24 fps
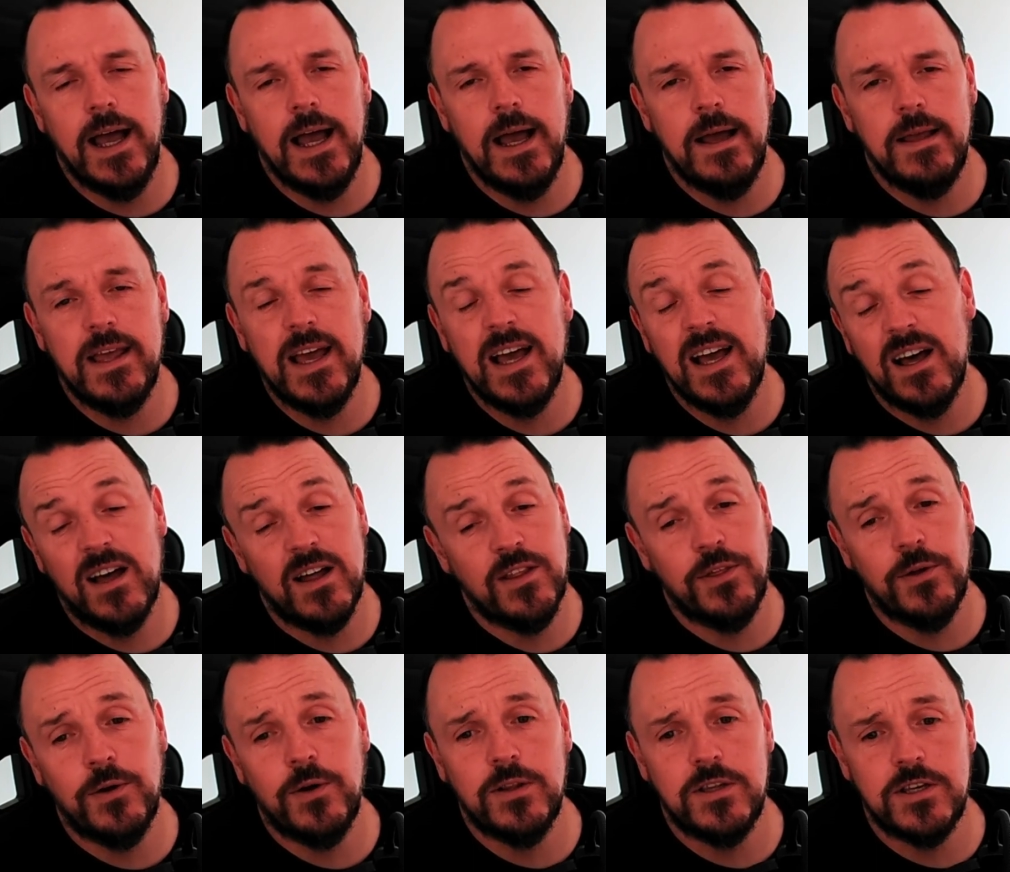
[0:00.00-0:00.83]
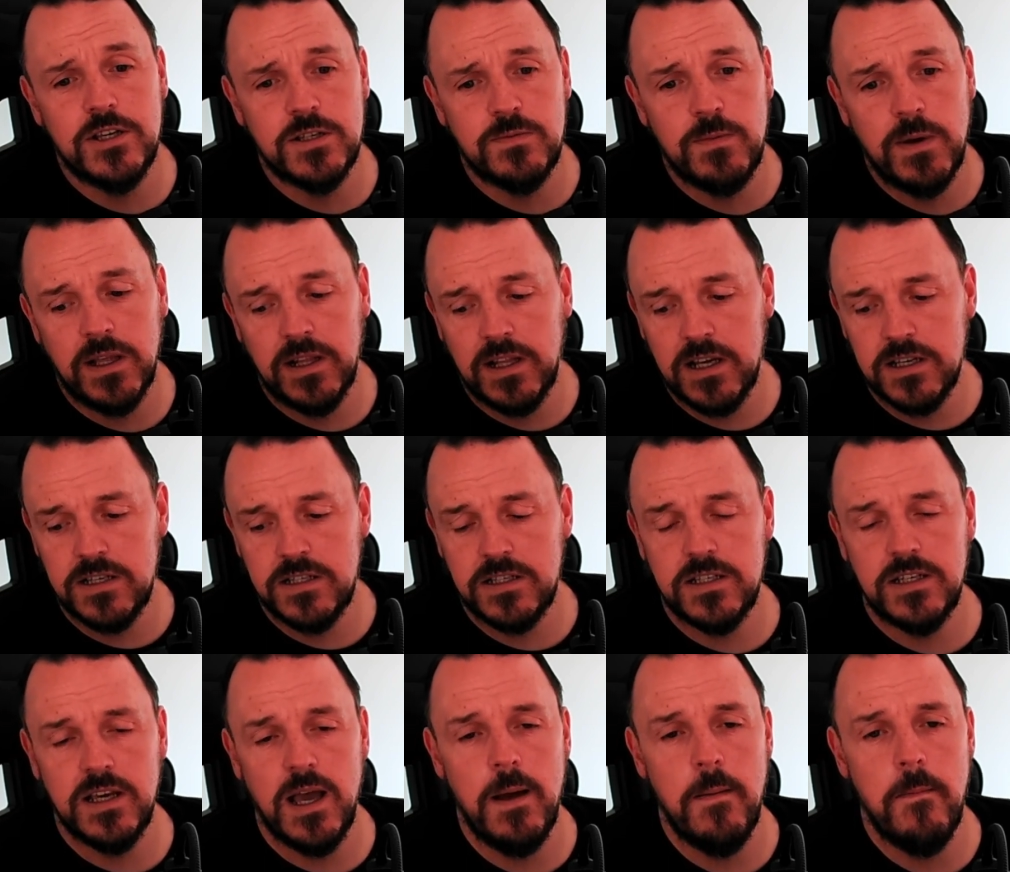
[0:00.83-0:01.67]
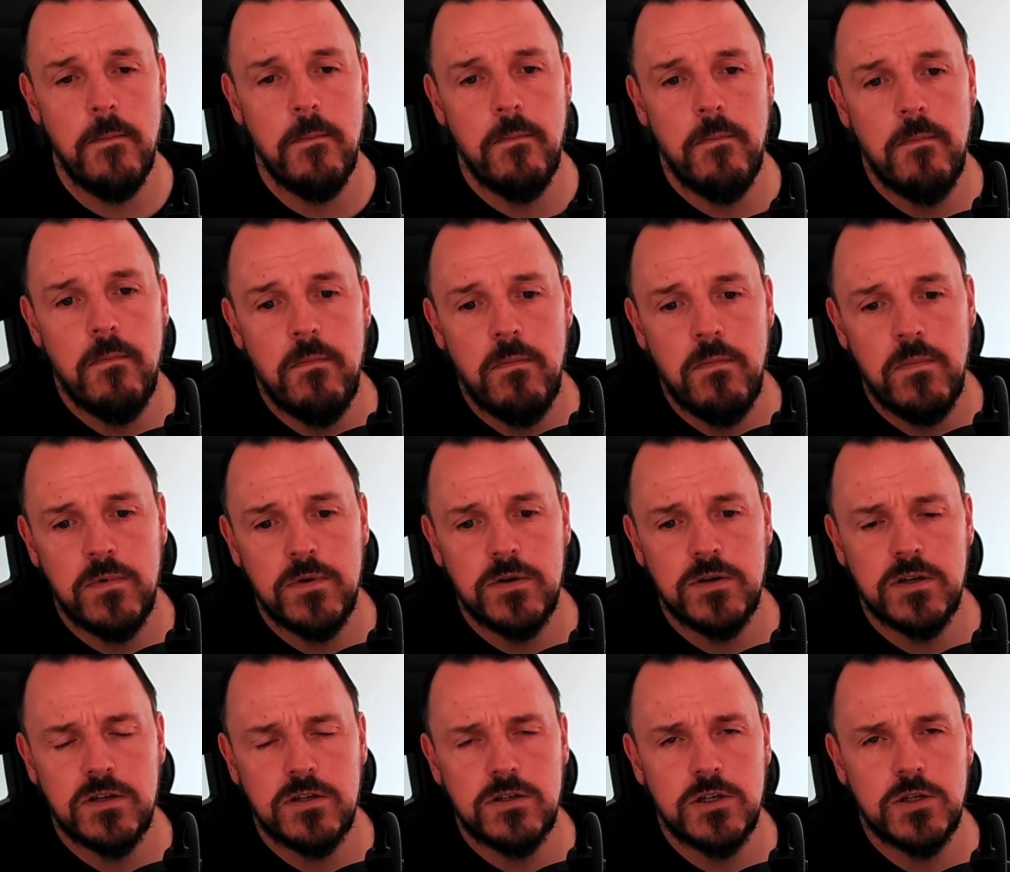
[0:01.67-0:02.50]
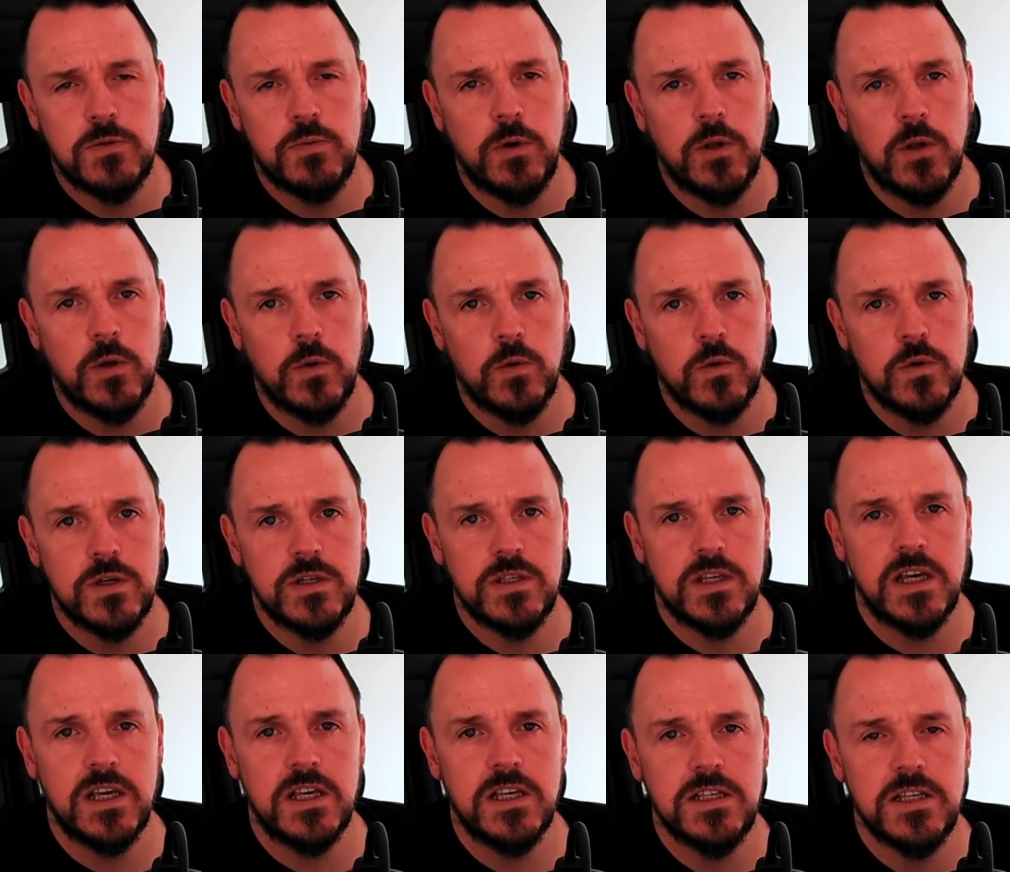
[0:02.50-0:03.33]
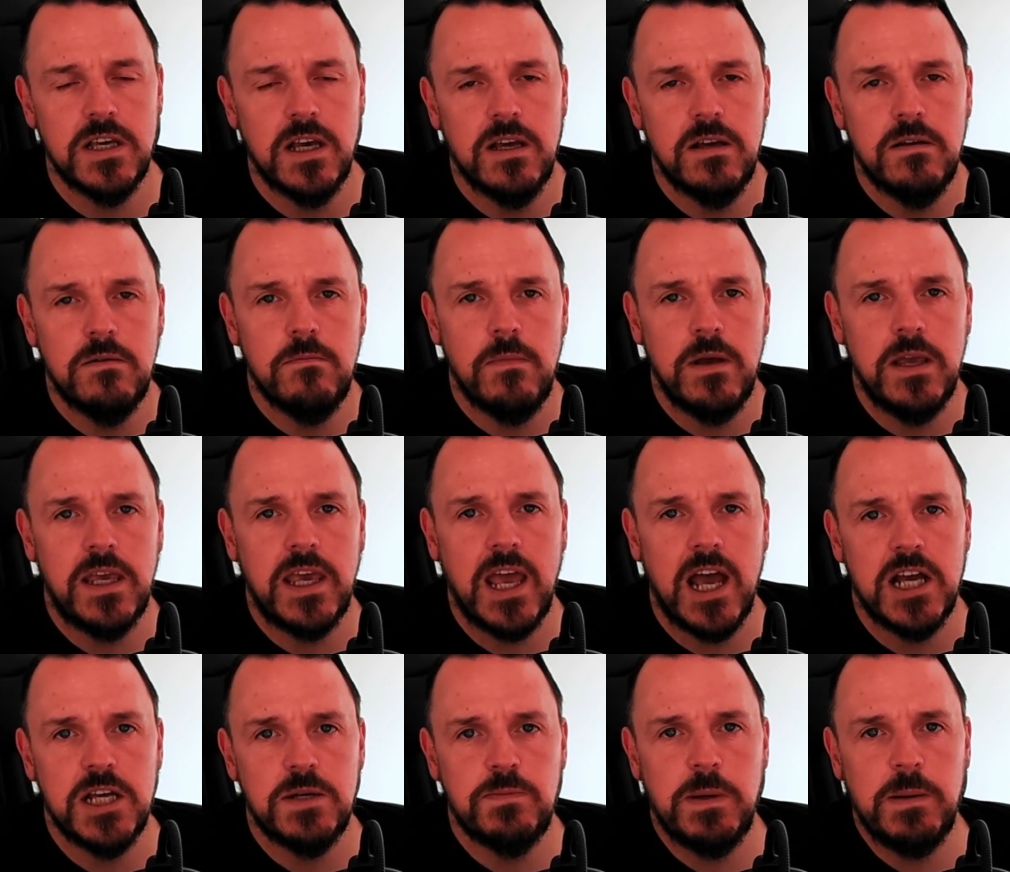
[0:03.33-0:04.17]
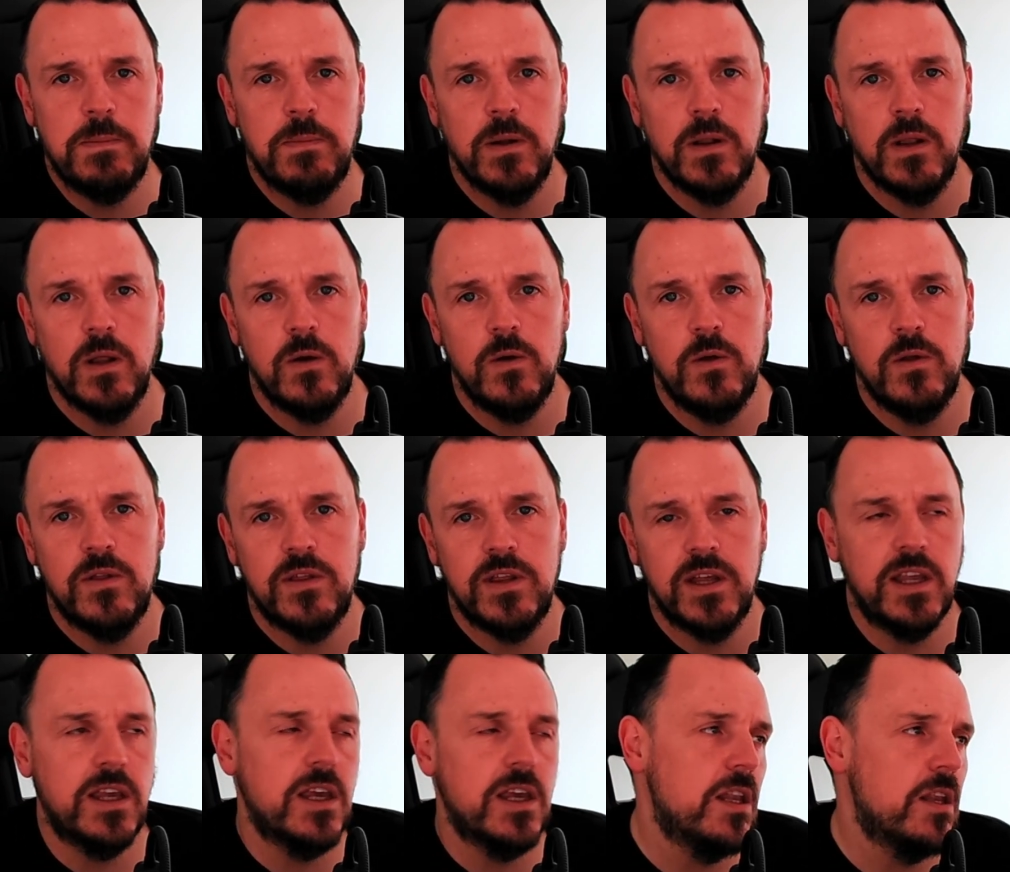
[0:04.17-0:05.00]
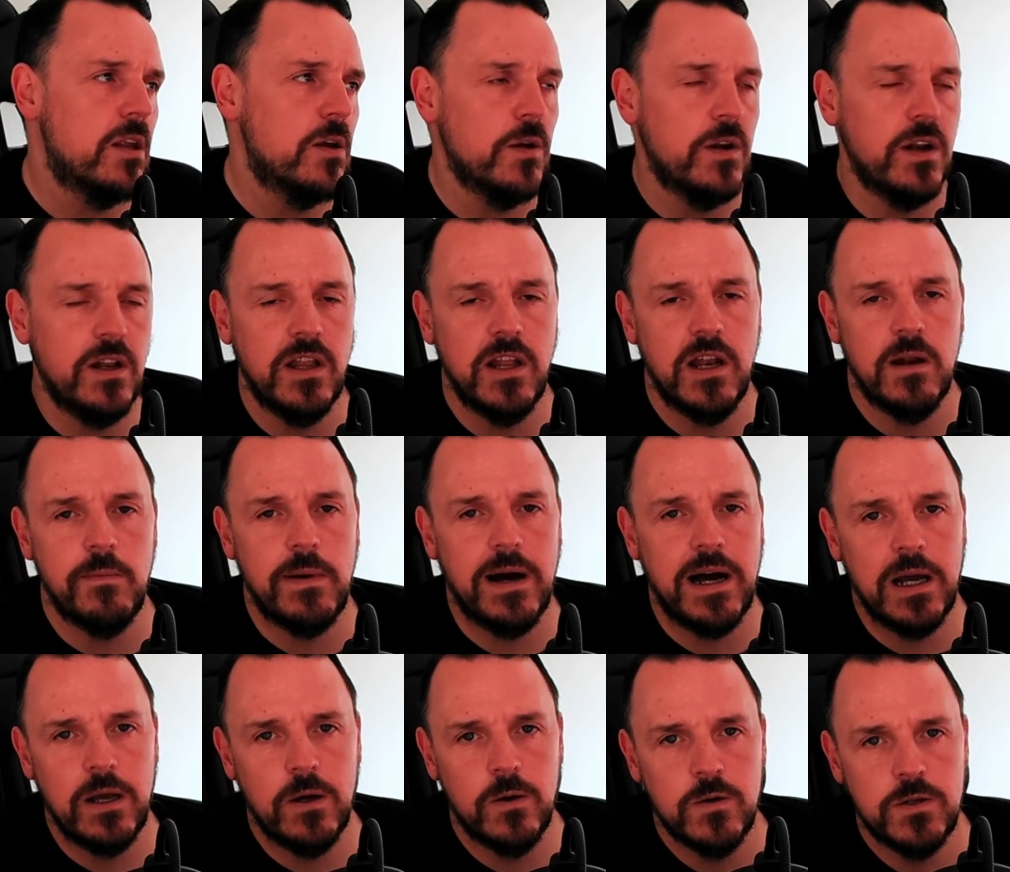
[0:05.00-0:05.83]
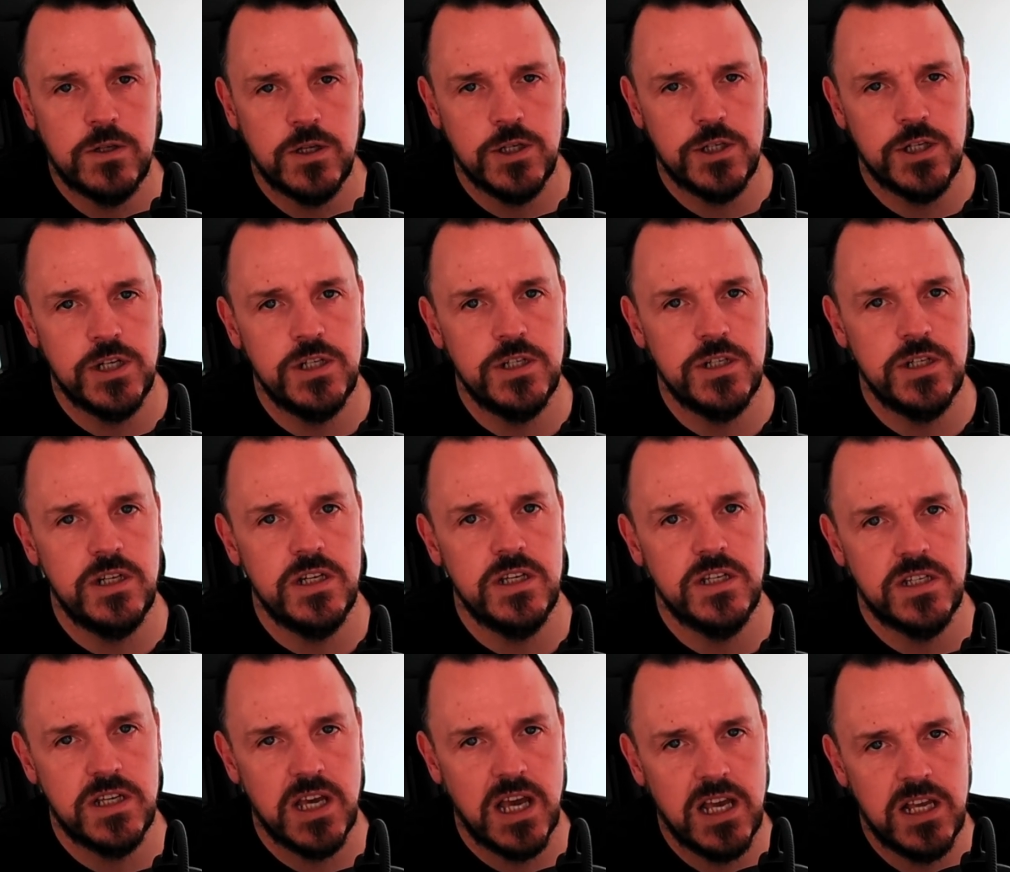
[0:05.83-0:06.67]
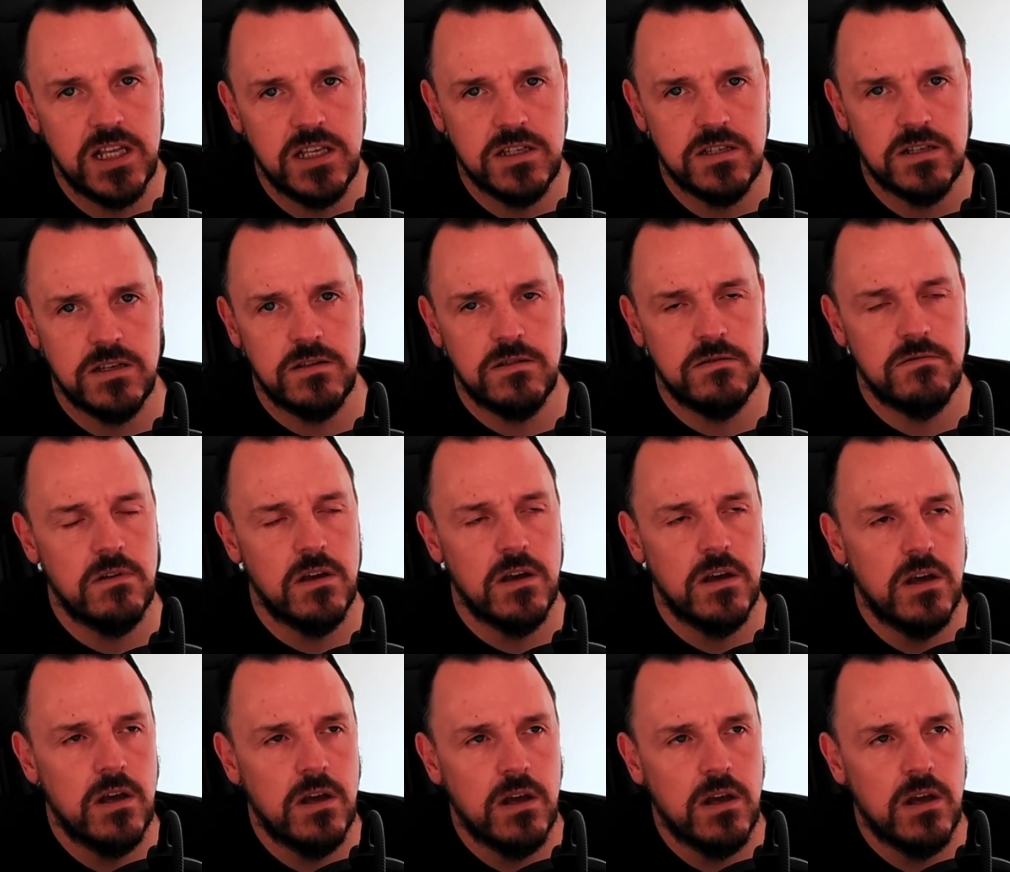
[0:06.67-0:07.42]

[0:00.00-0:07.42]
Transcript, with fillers: uh, yeah, I thought I'd just make this. Um, it's just one of those things that might catch people out thinking going into the BIOS and changing these settings and